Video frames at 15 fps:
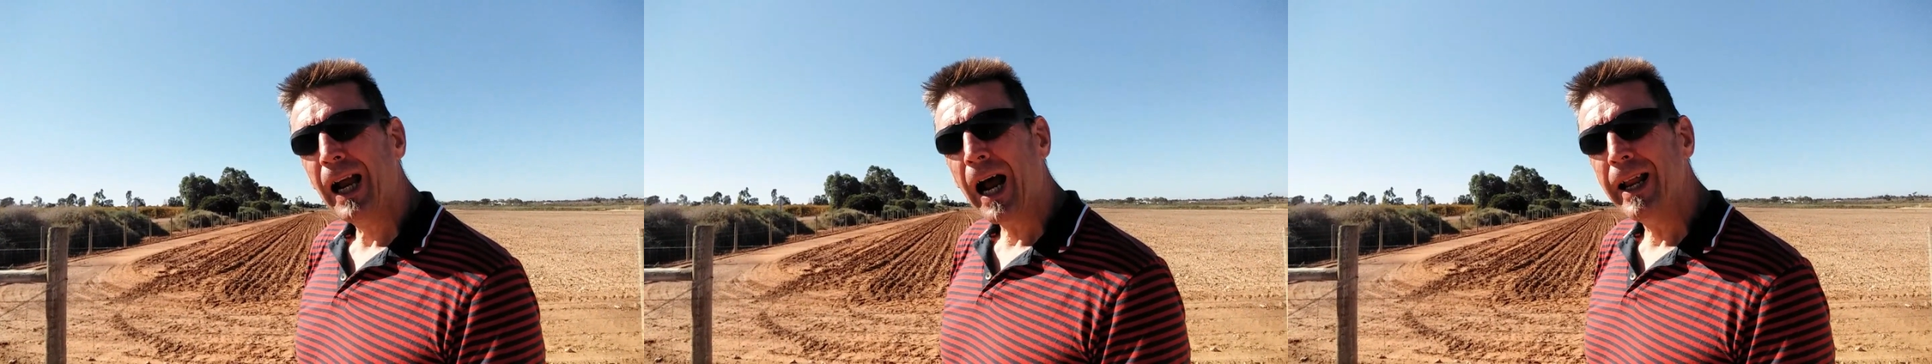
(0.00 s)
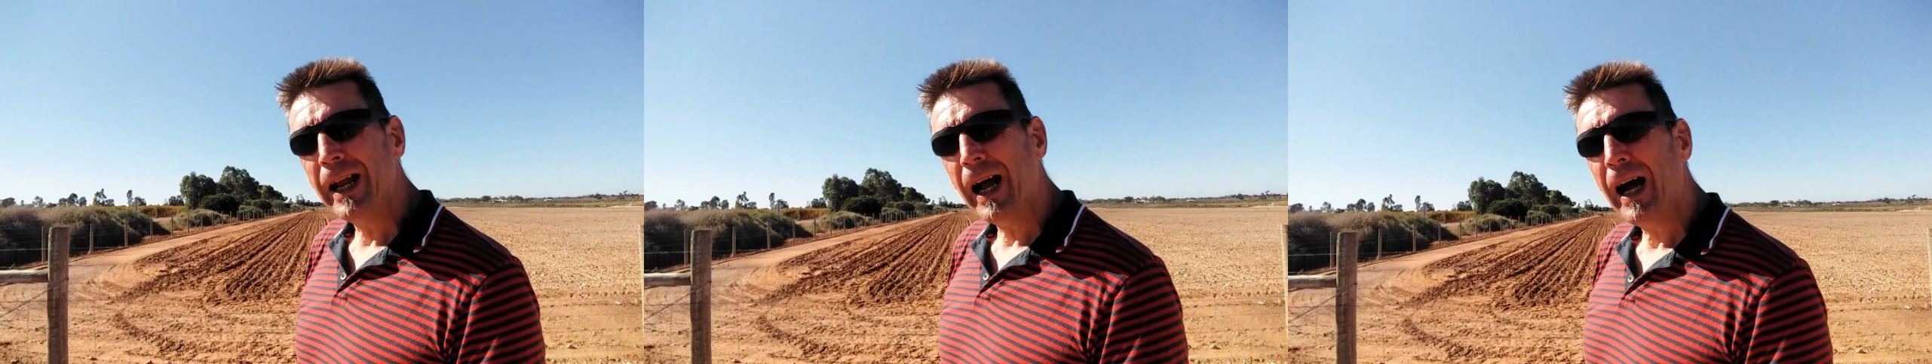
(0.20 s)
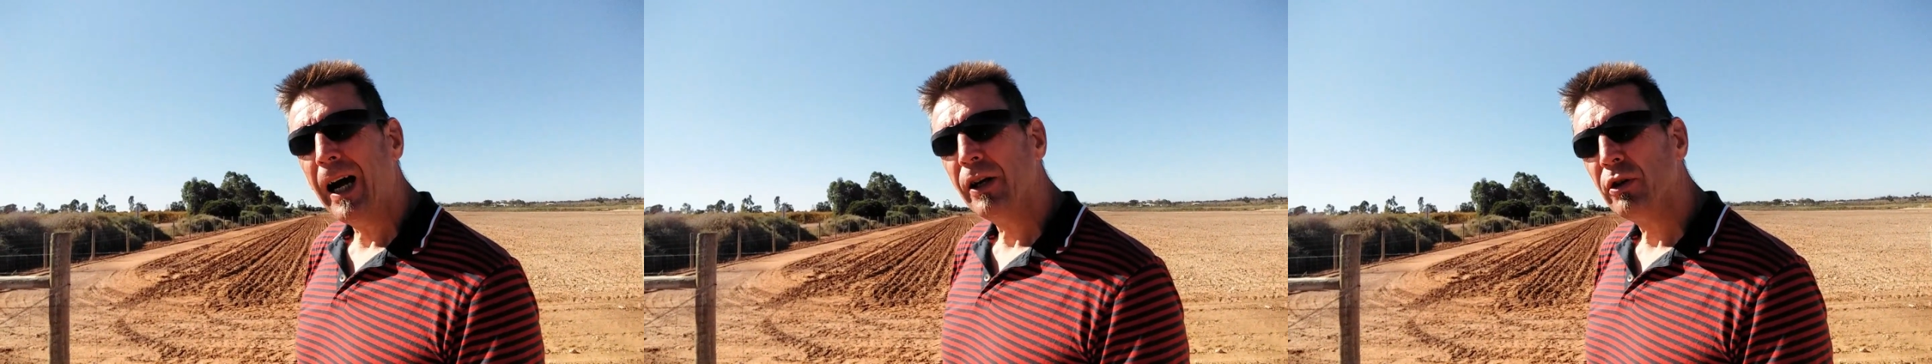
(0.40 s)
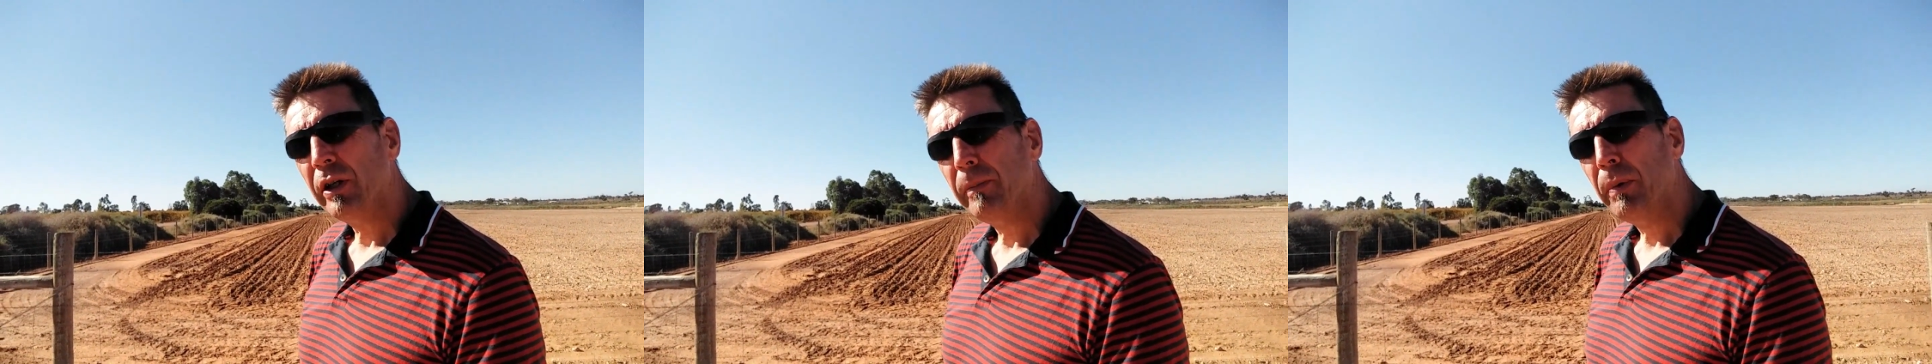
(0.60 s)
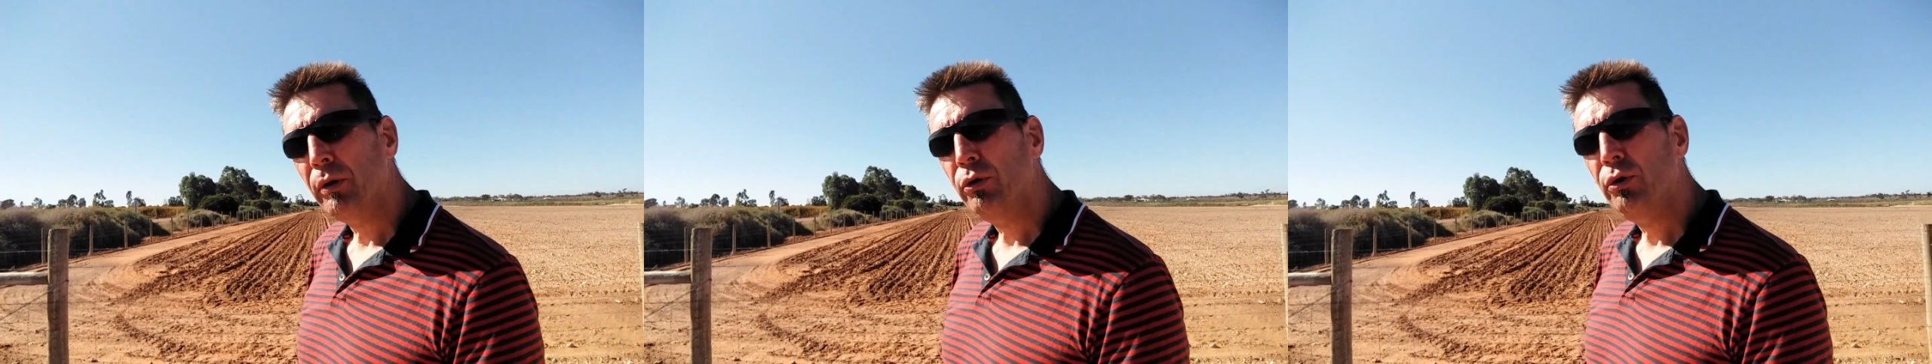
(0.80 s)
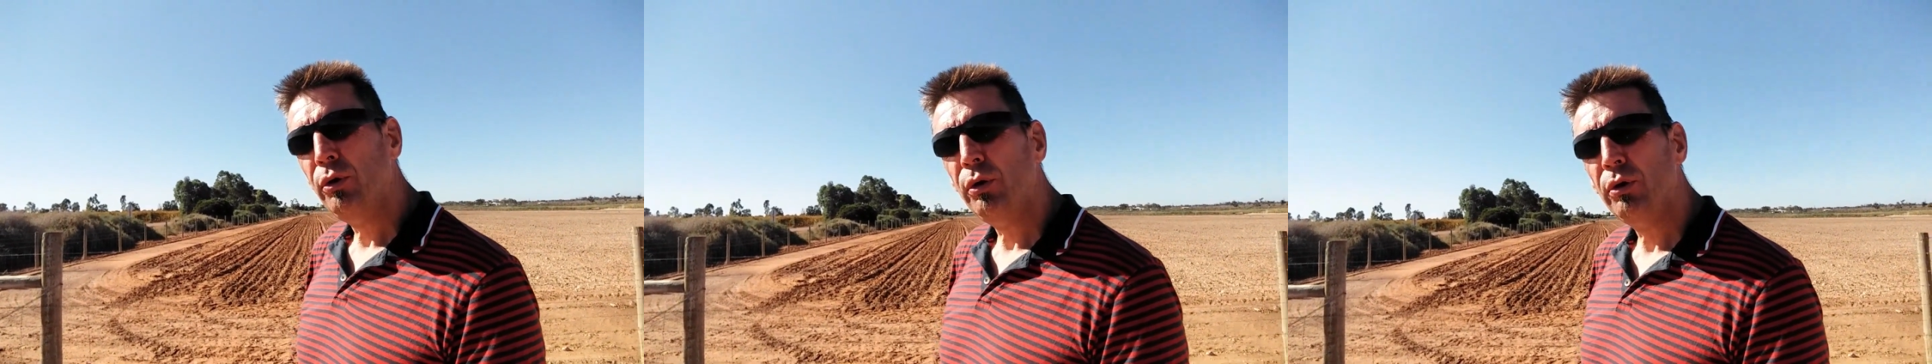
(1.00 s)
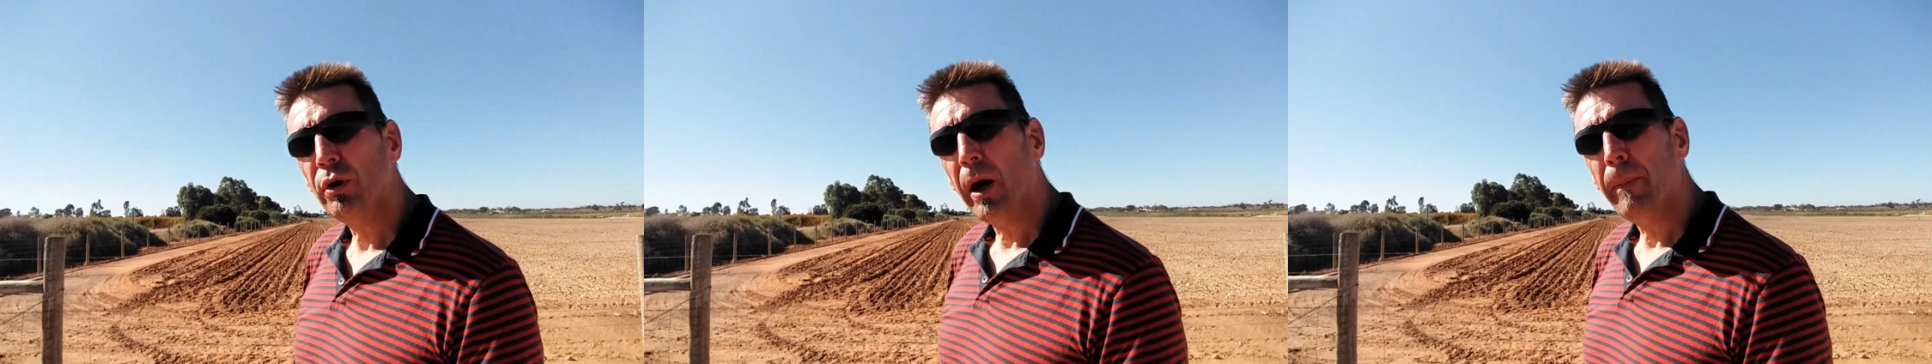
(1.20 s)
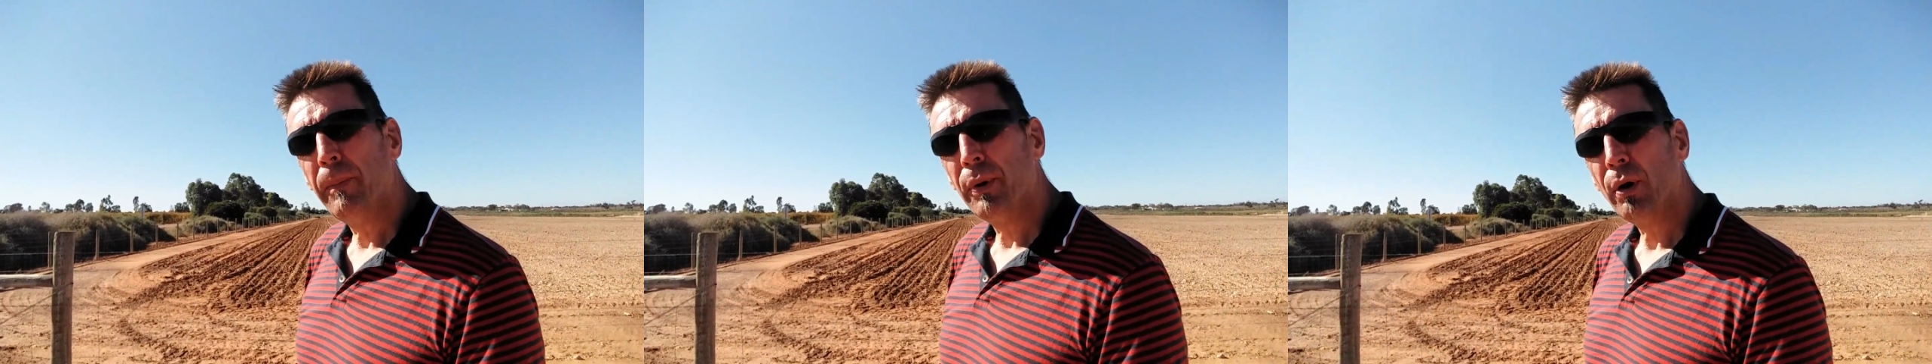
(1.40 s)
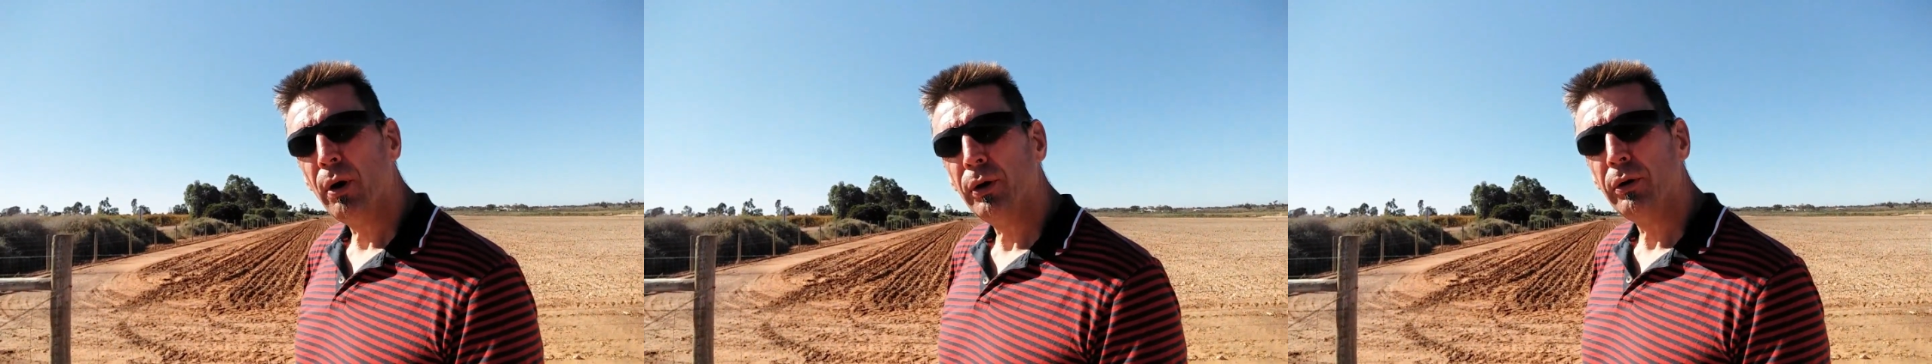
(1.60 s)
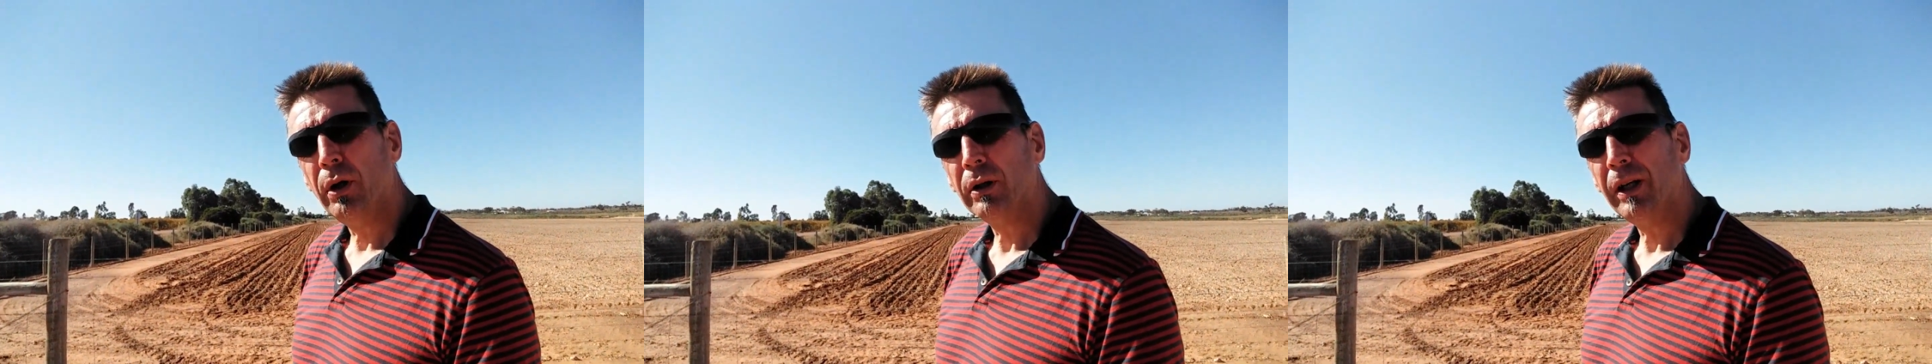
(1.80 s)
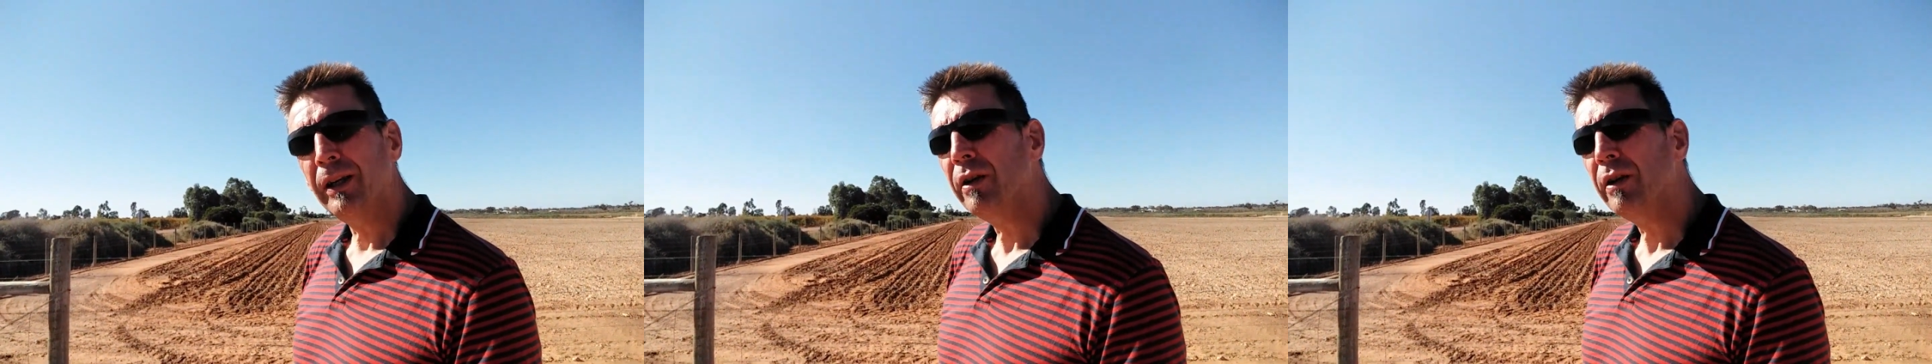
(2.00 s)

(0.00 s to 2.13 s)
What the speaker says: and actually produce a product